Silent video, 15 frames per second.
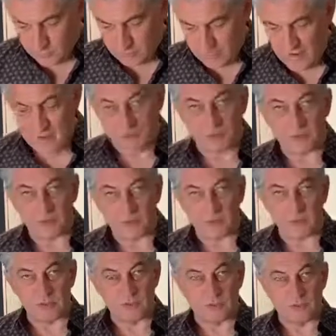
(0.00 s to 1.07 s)
pair this
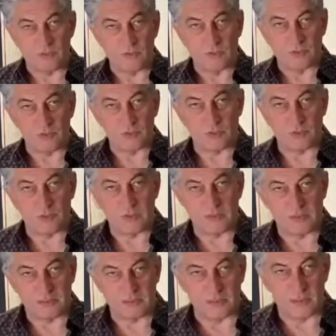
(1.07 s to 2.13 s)
with something really sweet.